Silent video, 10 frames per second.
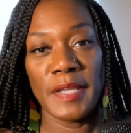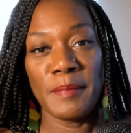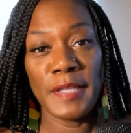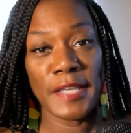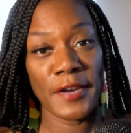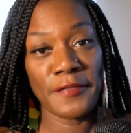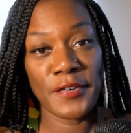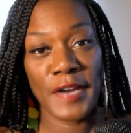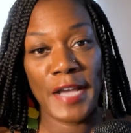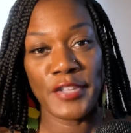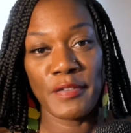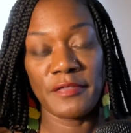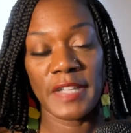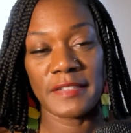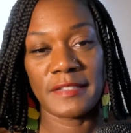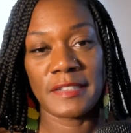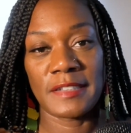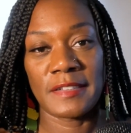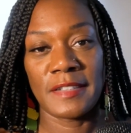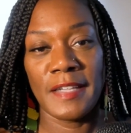Be careful how you invest it.
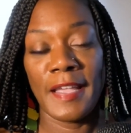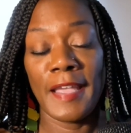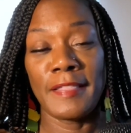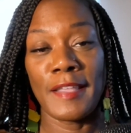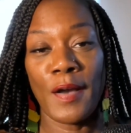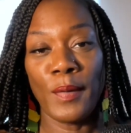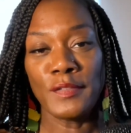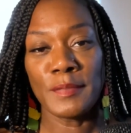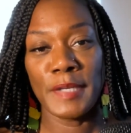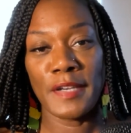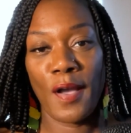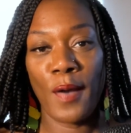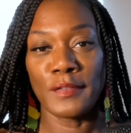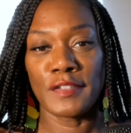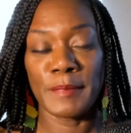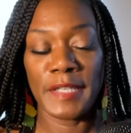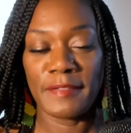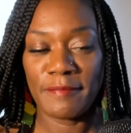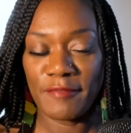And the ultimate, ultimate,